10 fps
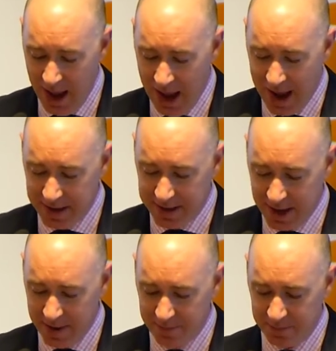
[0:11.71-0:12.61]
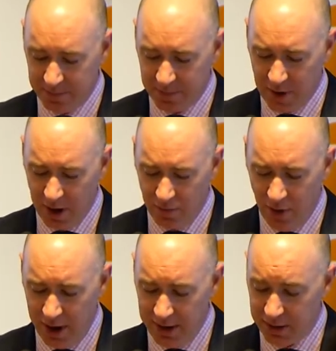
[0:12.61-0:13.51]
And
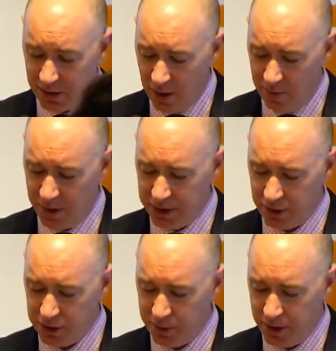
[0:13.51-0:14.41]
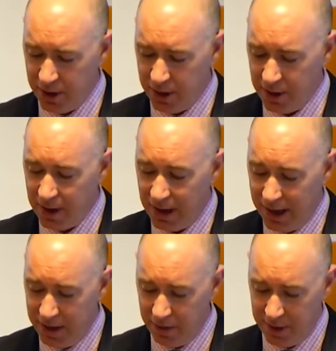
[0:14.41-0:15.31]
Ryan is an accomplished entrepreneur,
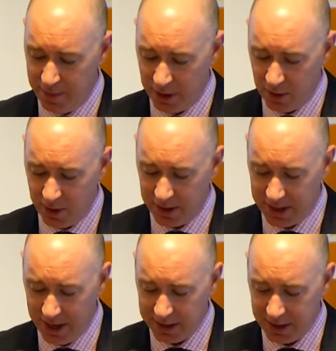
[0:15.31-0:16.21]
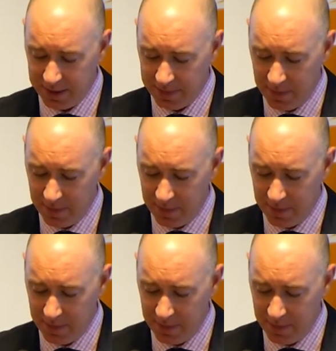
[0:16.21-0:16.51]
leader in the Bitcoin sector.